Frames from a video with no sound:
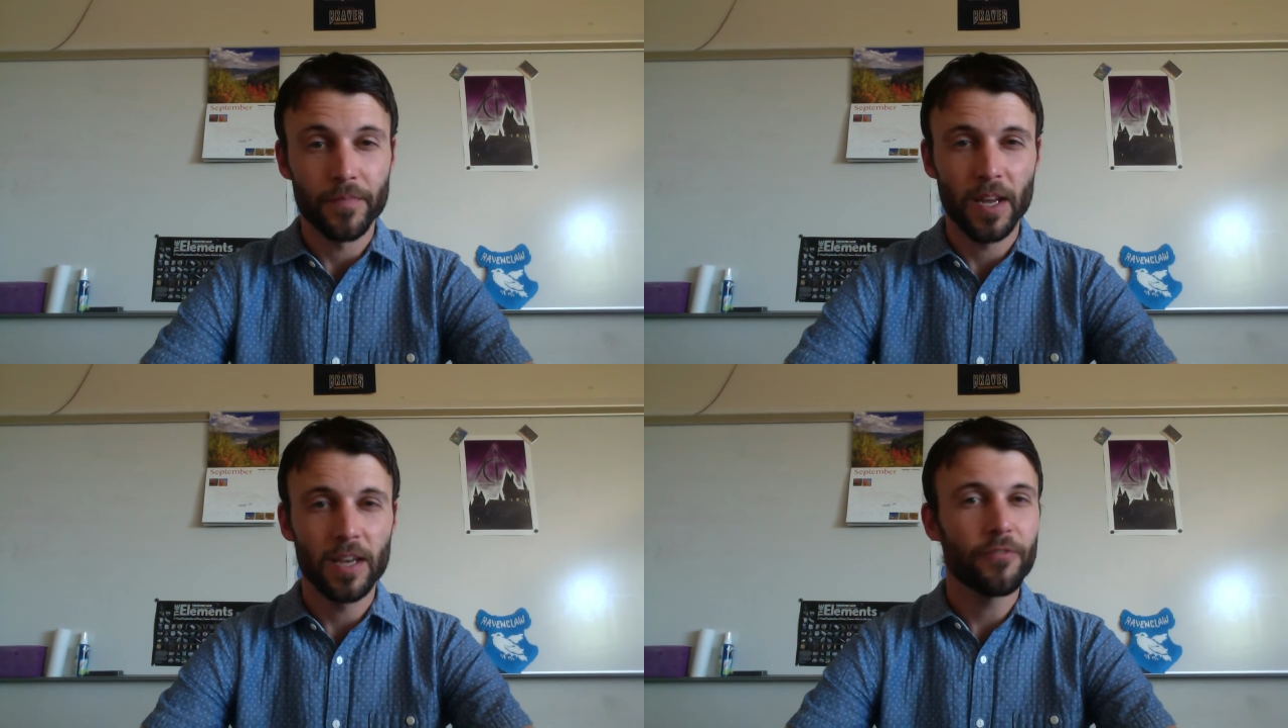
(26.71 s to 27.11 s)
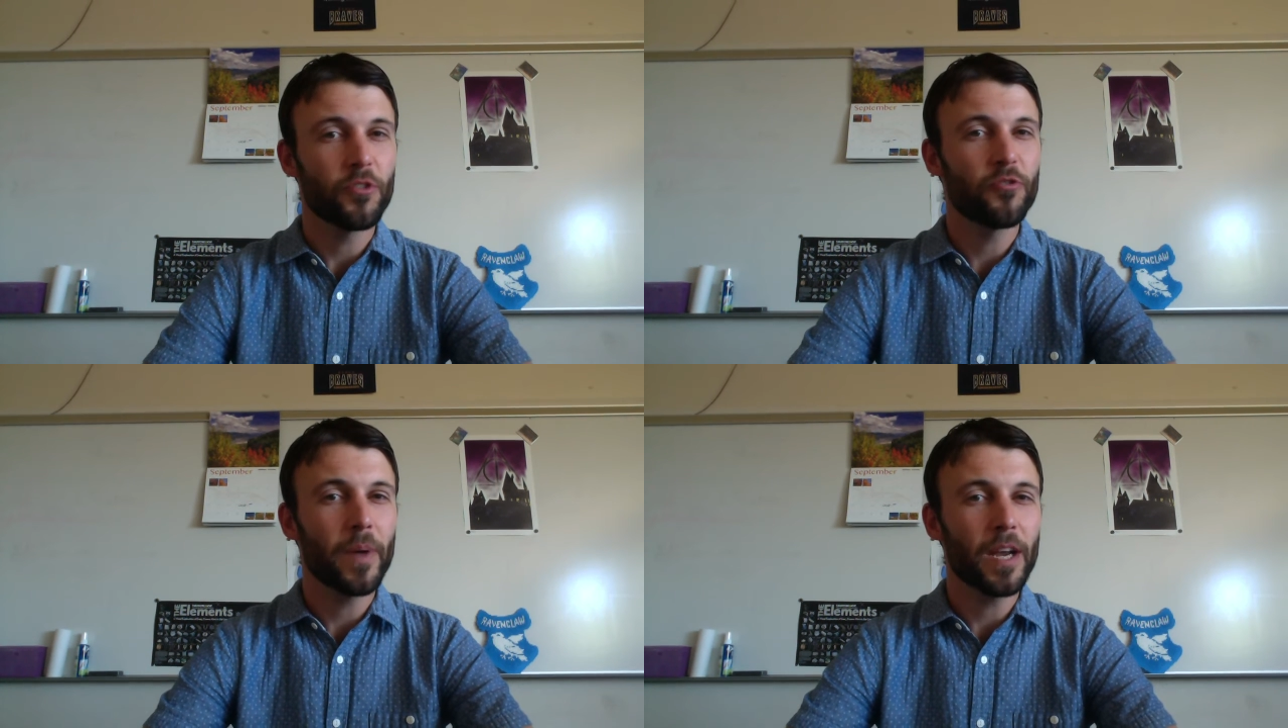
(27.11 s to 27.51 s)
And if
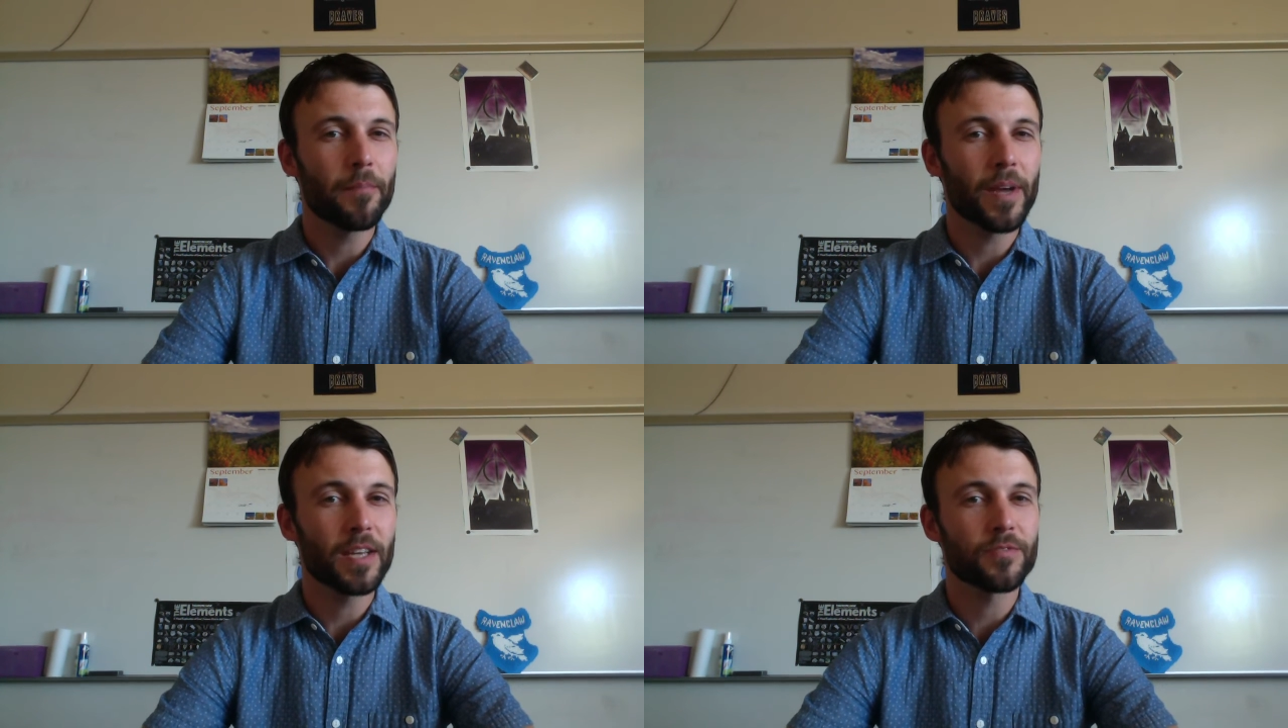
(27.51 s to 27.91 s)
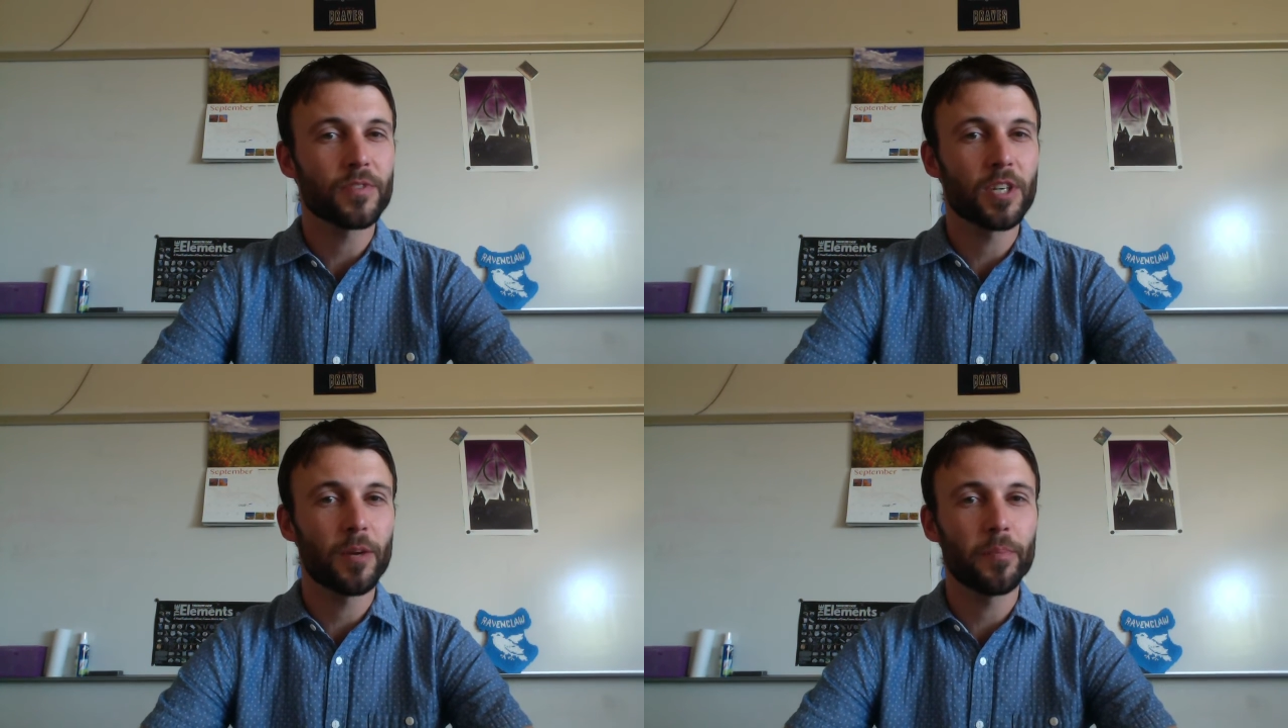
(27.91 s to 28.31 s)
you've been at Banks for
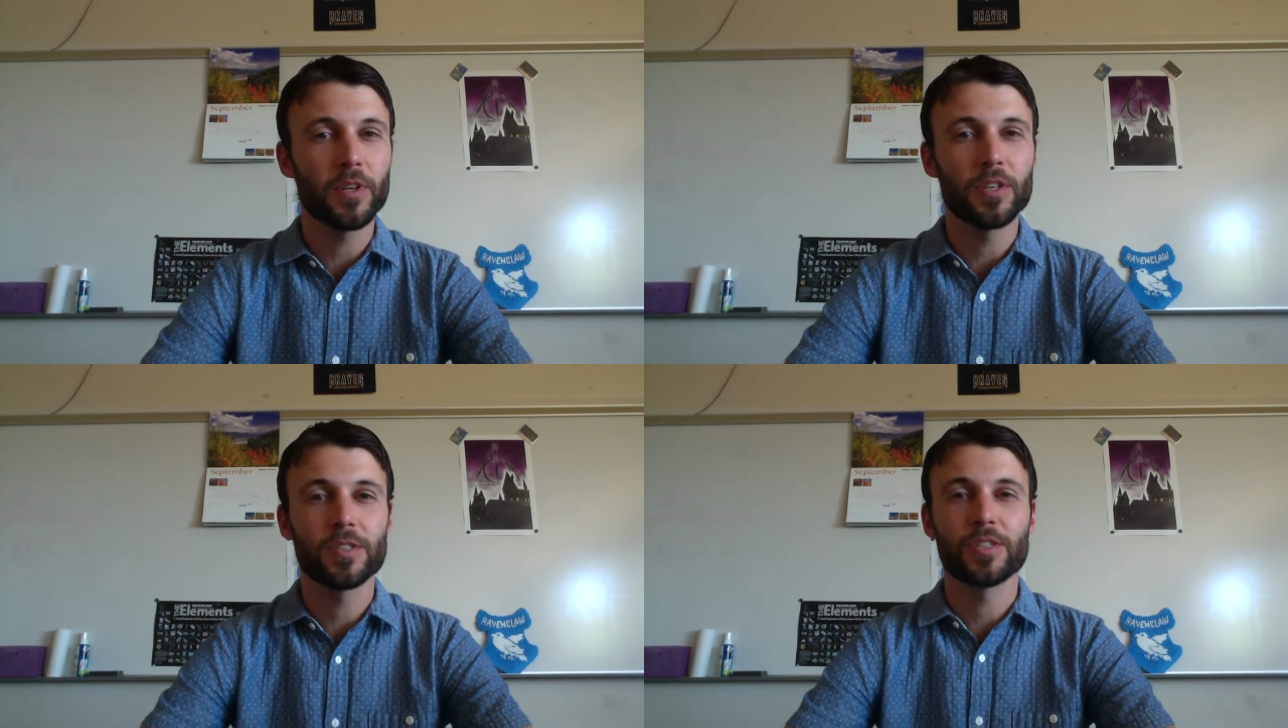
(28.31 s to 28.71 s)
a couple years,